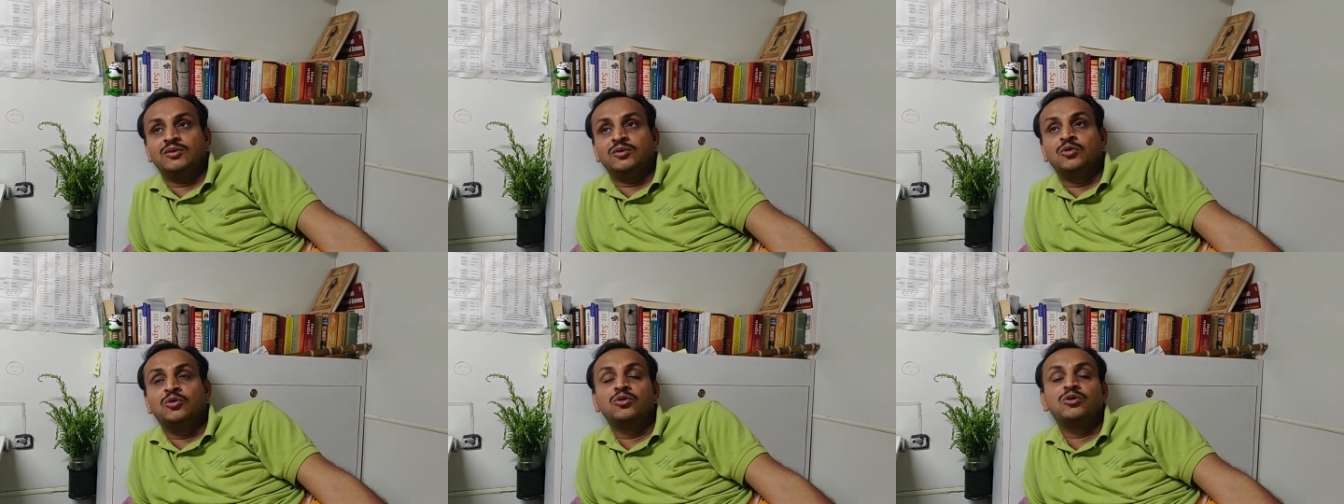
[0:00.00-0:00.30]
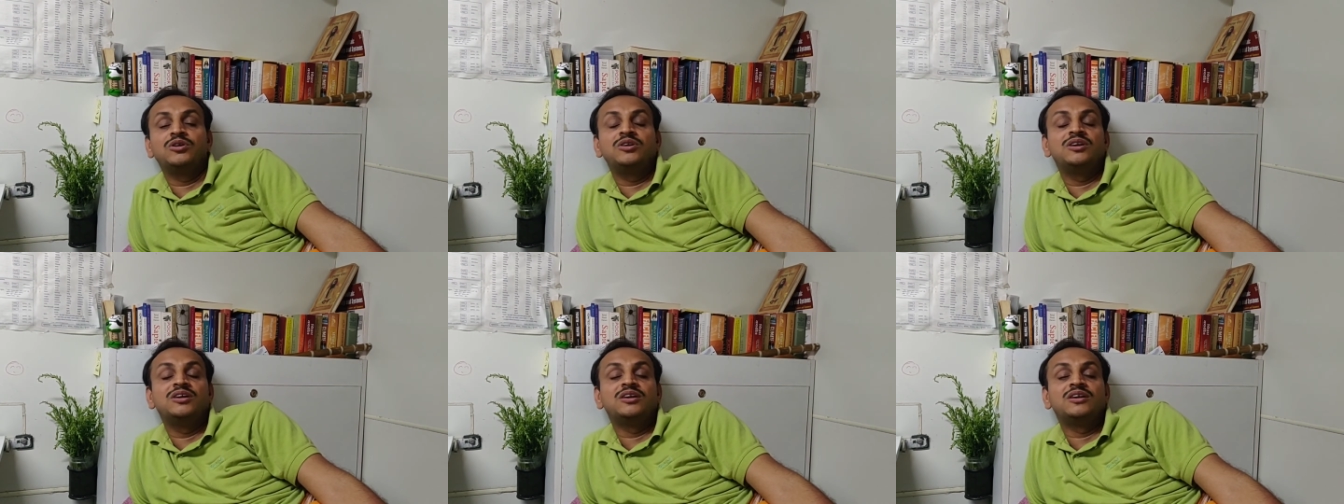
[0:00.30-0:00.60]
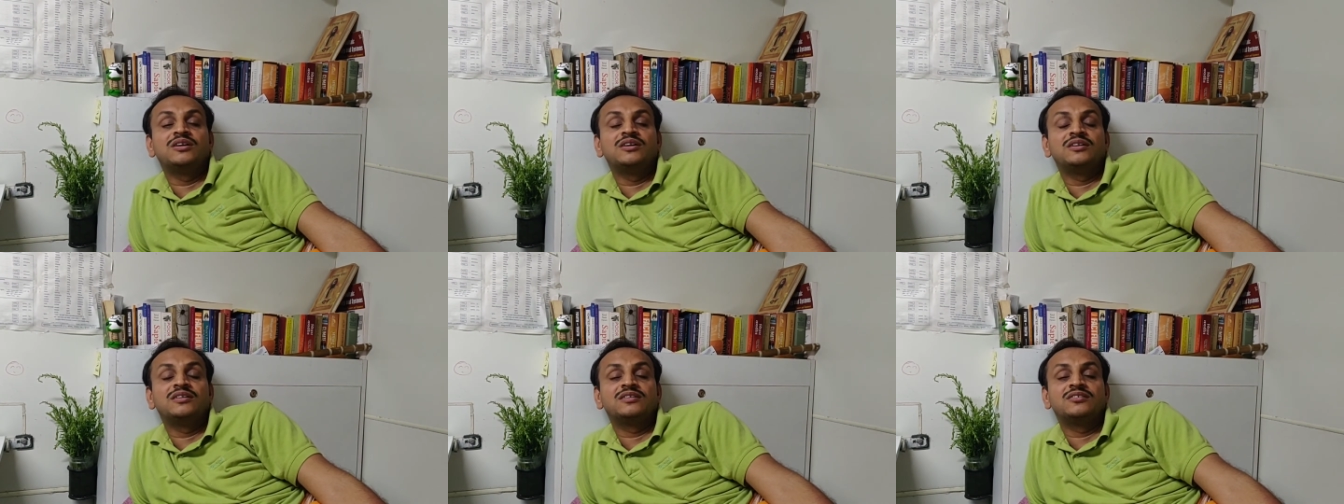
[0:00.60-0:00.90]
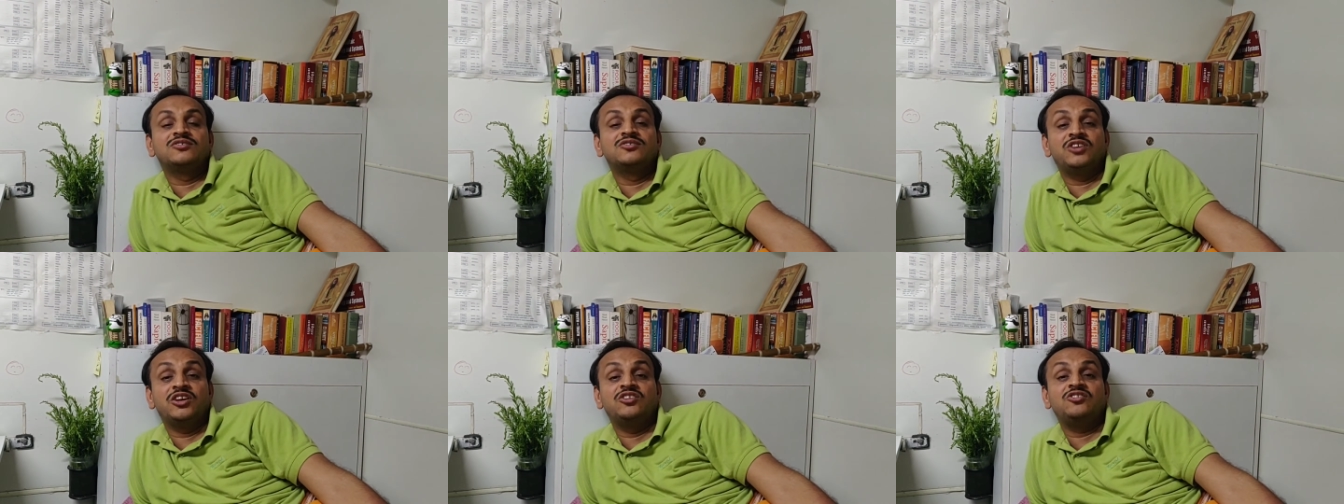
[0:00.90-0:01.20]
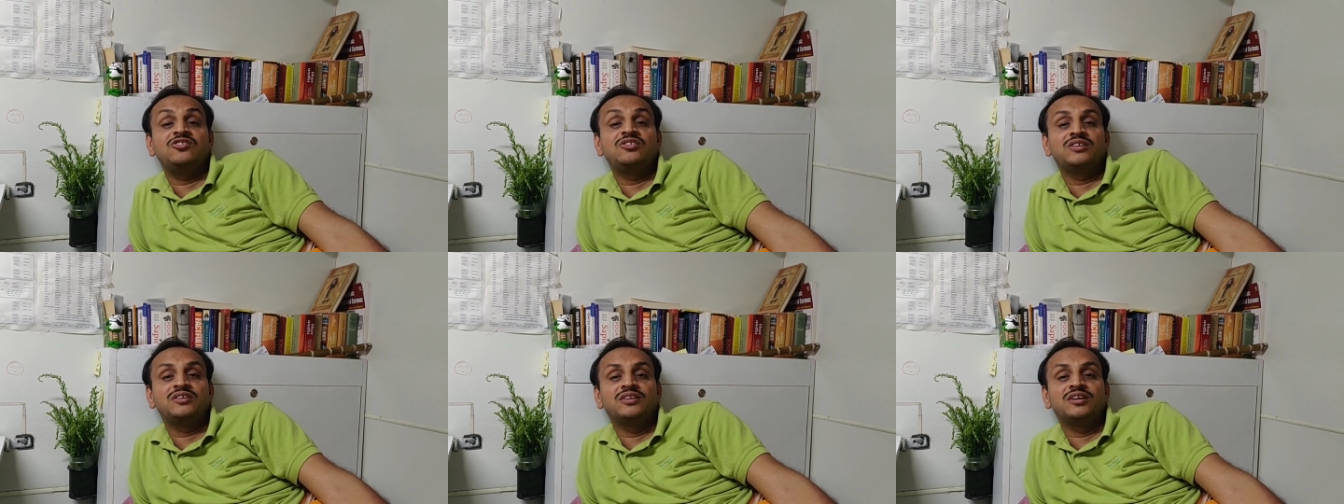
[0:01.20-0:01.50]
good uh,
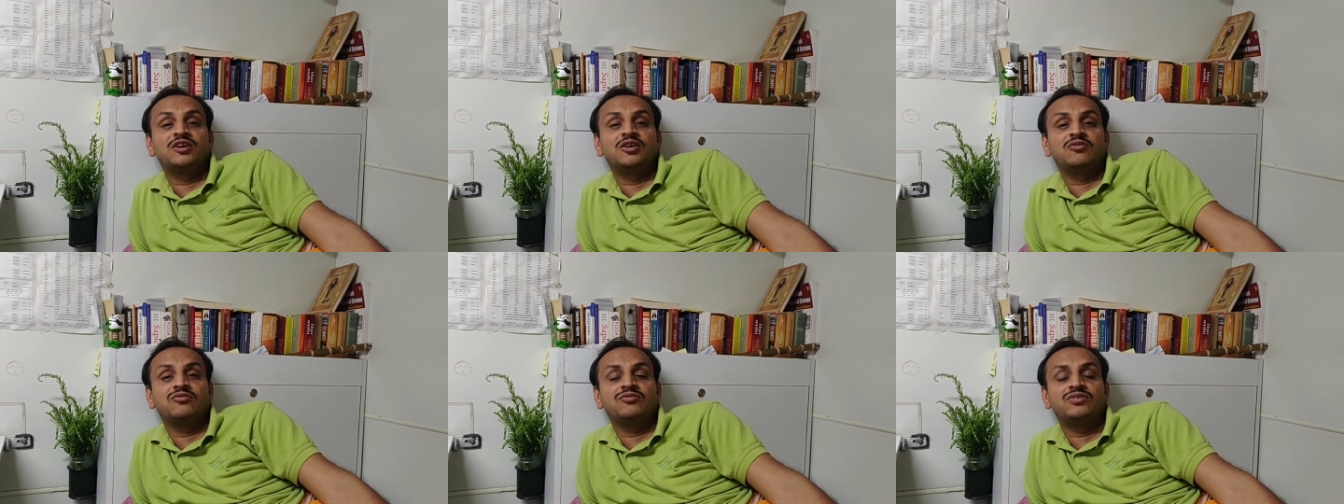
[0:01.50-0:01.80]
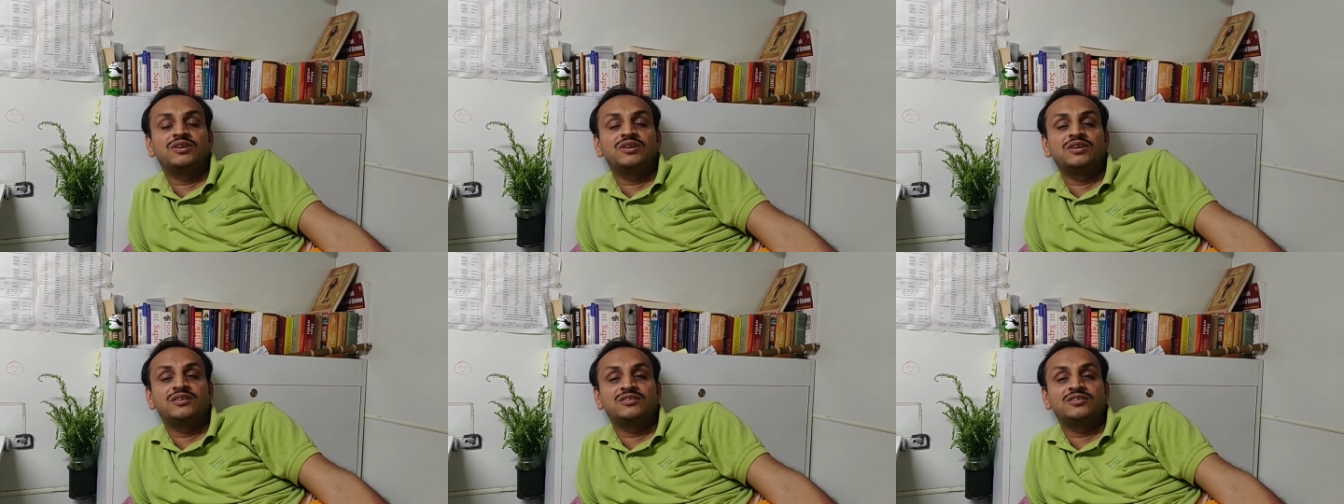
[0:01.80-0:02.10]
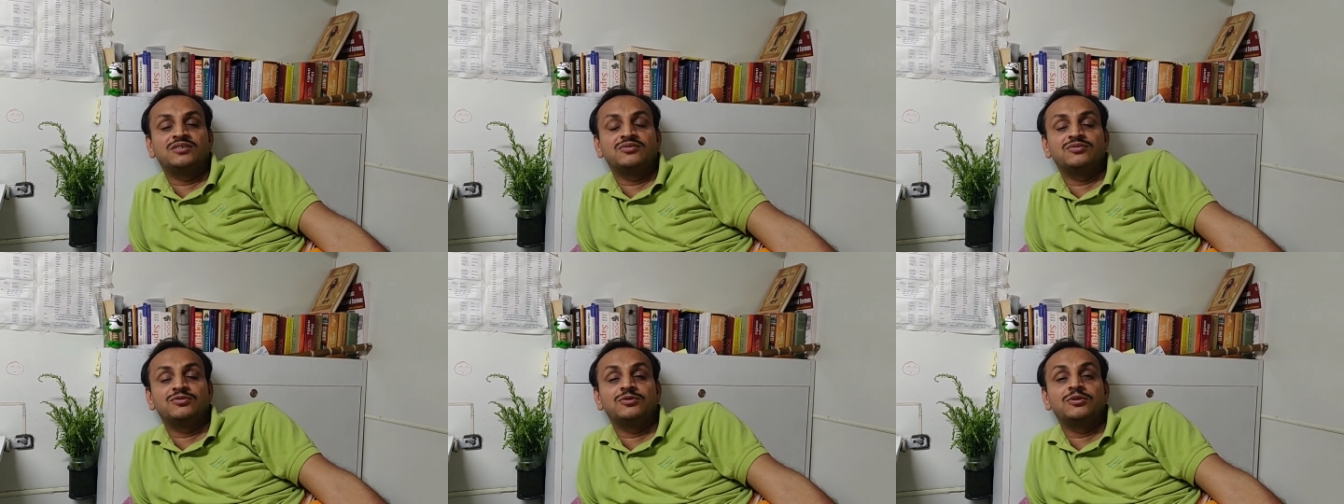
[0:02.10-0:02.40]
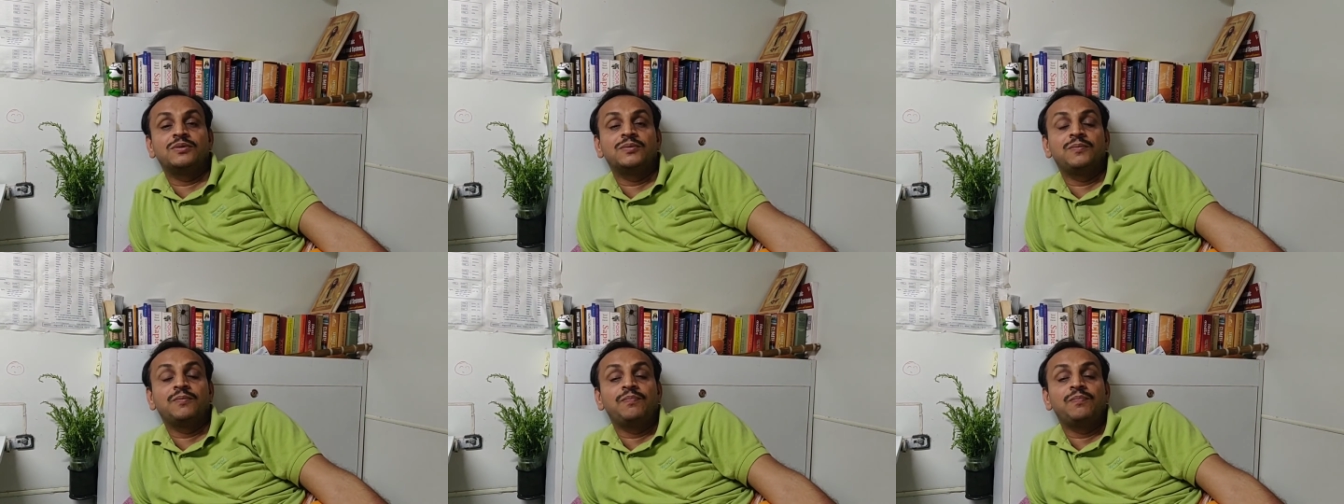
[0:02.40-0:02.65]
gesture they offered us the food